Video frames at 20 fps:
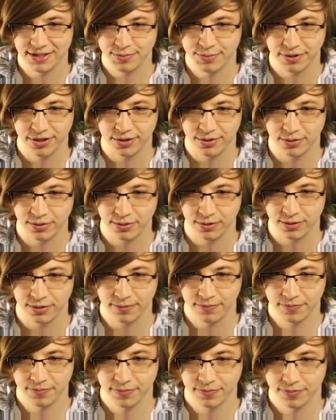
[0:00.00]
pretty cool.
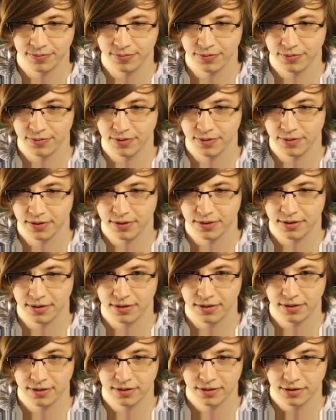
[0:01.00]

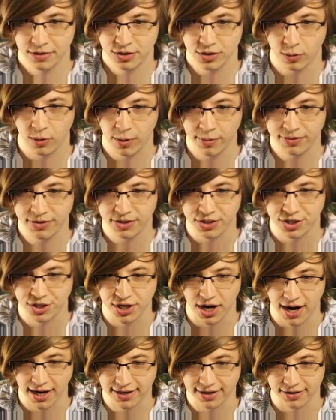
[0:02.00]
So what would the
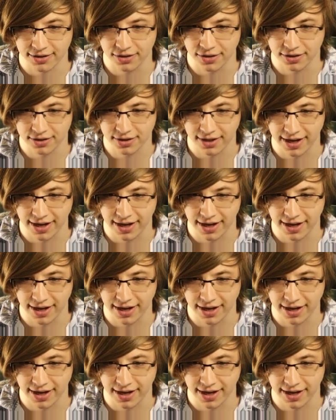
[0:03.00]
shotgun look like?